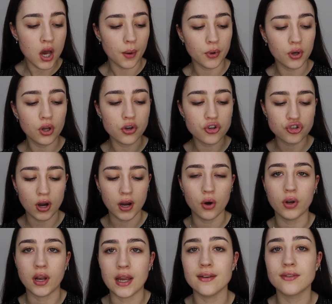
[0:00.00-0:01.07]
I'm going to go straight
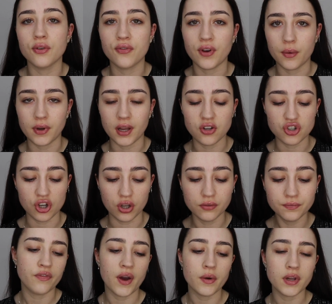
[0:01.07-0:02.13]
on into
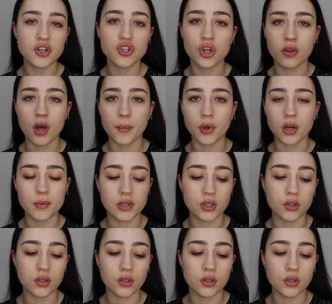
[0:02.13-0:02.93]
foundation. Foundation that I'm going to be